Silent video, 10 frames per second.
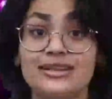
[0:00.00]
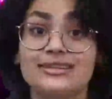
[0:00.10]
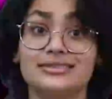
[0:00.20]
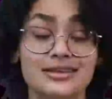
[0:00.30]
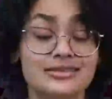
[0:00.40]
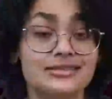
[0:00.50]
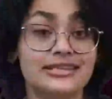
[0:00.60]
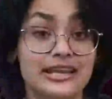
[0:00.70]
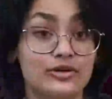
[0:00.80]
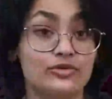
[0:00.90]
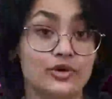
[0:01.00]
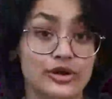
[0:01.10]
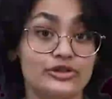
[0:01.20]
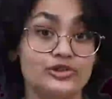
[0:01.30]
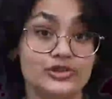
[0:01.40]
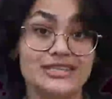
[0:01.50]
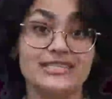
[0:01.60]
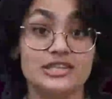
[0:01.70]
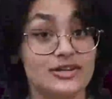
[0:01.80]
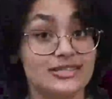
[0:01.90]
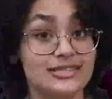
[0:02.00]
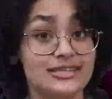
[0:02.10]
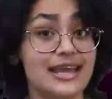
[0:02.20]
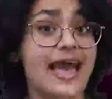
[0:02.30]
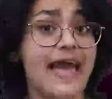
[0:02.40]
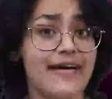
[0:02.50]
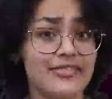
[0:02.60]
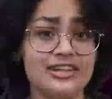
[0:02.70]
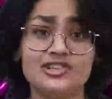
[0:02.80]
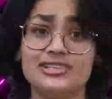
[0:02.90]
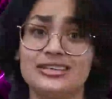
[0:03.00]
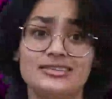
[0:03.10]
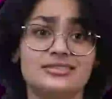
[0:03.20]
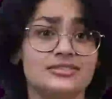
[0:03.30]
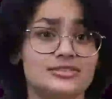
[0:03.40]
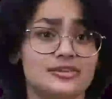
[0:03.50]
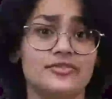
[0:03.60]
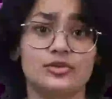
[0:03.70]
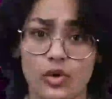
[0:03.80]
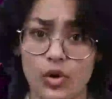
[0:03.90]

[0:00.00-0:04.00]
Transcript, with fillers: Camilla doesn't take her royal duties seriously and that she doesn't deserve the